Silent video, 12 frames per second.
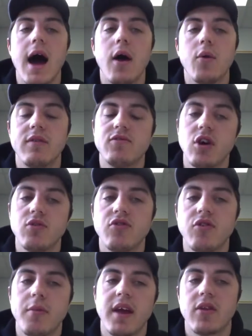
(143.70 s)
We've chosen
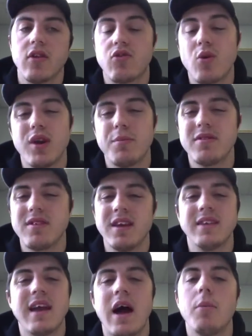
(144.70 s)
to make the
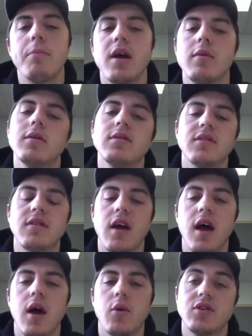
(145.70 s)
20% down payment,
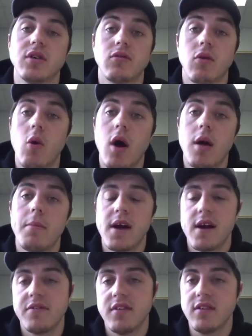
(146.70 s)
which is required by
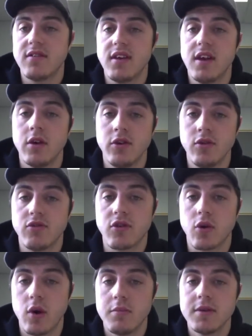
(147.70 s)
FCC on used
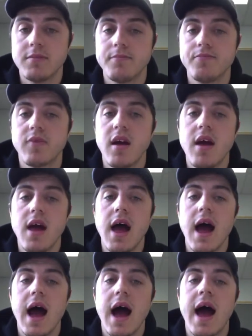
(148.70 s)
equipment,
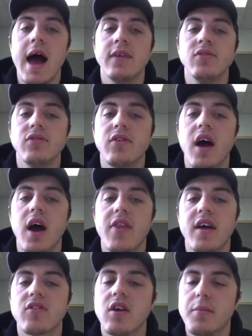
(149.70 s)
and
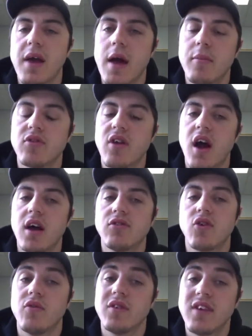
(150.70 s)
that's going to be
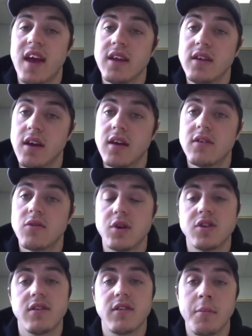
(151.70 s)
amortized over 10 years,
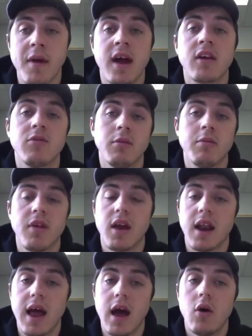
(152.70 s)
which is the maximum they
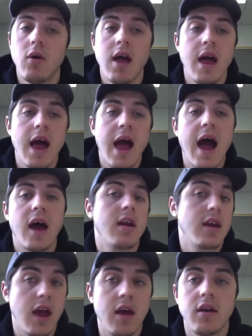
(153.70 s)
allow, at
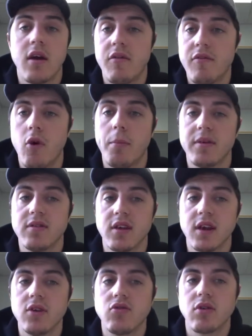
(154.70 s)
again a
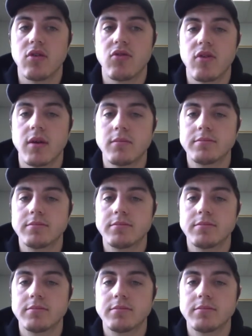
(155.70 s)
4% interest rate.